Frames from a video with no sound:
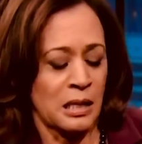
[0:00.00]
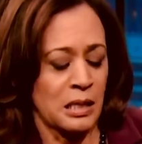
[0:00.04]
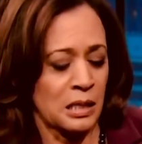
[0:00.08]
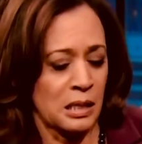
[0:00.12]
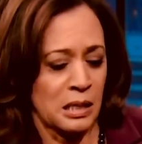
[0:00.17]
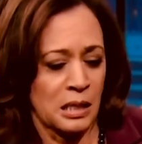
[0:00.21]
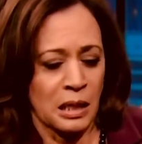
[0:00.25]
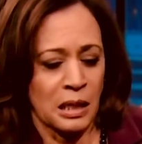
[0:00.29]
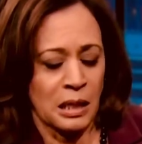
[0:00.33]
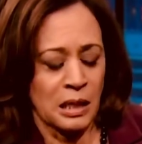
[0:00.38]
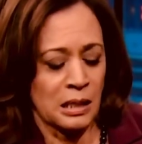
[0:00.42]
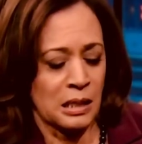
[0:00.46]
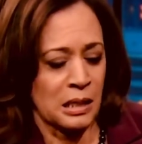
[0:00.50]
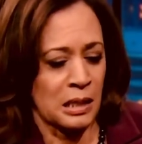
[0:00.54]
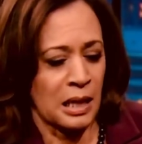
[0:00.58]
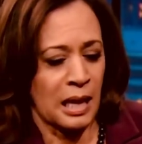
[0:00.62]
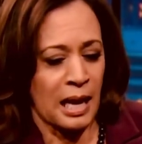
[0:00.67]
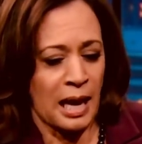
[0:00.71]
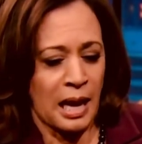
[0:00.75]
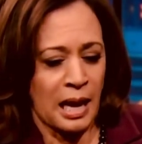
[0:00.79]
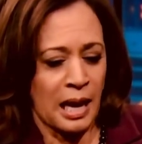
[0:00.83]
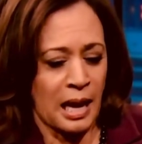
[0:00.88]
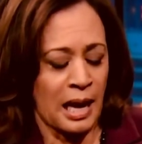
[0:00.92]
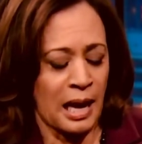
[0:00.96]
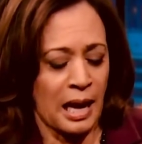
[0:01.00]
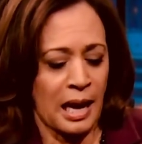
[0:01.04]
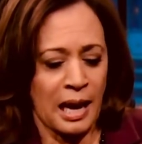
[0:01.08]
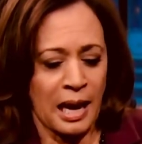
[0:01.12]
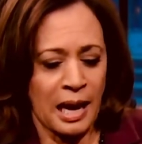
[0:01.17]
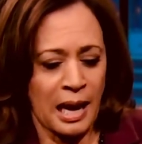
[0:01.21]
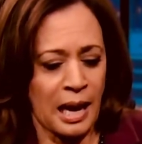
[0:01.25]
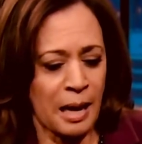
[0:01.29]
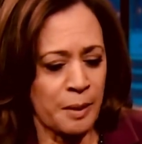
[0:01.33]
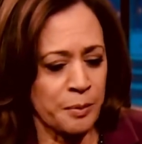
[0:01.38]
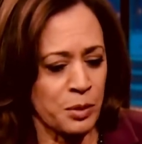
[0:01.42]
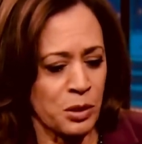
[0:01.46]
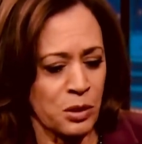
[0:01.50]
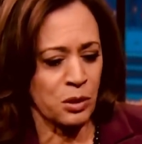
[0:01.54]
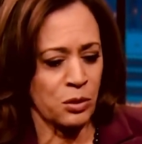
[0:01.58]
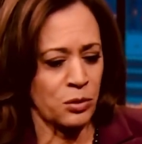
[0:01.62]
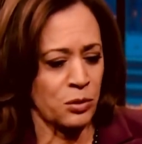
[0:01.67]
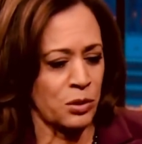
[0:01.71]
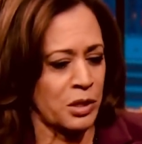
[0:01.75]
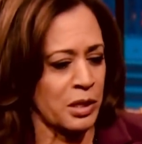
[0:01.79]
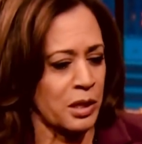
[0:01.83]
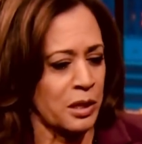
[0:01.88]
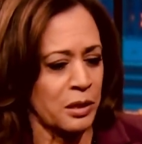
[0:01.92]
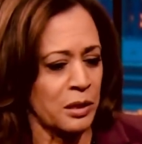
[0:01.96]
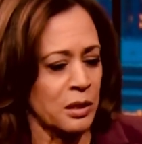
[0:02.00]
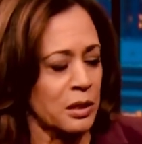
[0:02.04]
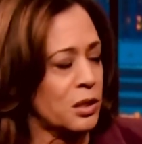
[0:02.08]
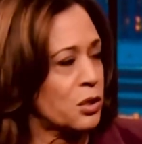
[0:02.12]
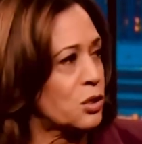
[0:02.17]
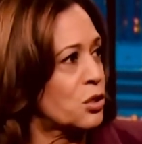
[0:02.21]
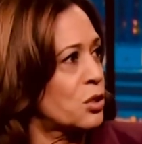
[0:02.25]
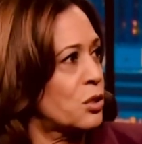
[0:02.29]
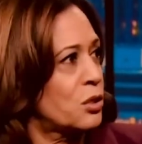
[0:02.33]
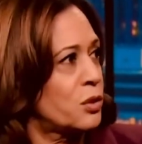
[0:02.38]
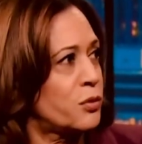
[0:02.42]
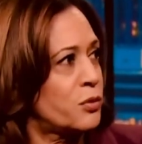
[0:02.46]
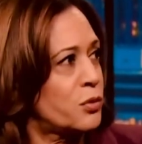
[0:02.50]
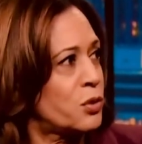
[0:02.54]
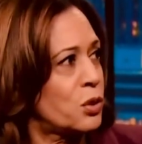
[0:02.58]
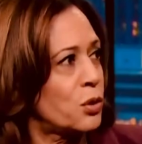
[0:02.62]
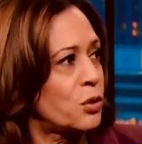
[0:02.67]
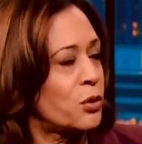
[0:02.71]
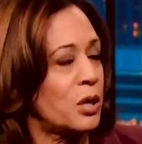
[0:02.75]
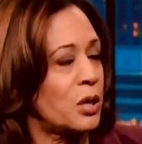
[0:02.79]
I just think it's an absolute dereliction of